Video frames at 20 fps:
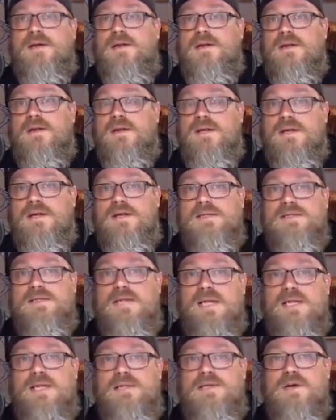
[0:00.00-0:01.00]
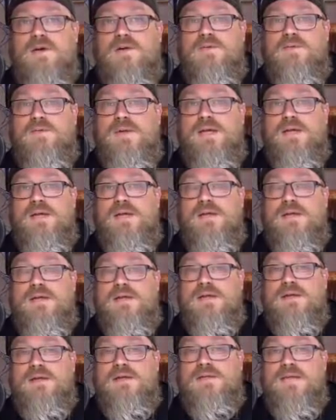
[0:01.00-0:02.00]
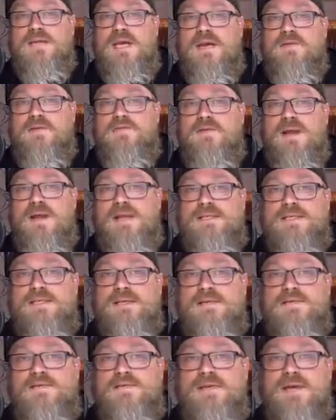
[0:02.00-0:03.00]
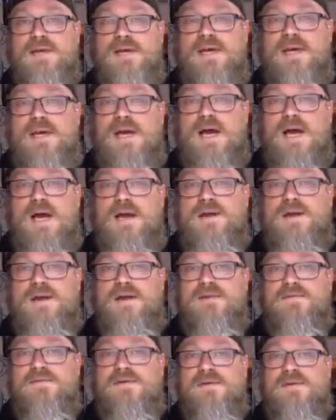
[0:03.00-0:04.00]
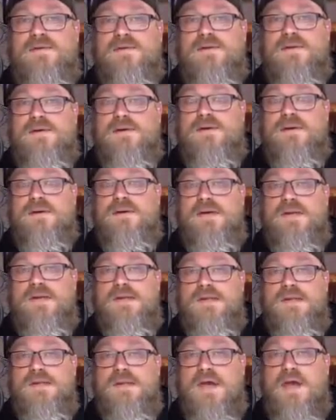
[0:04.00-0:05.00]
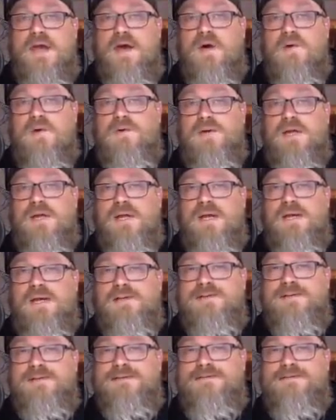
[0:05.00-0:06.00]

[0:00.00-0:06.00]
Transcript: The seller told me that a relative had given their old collection,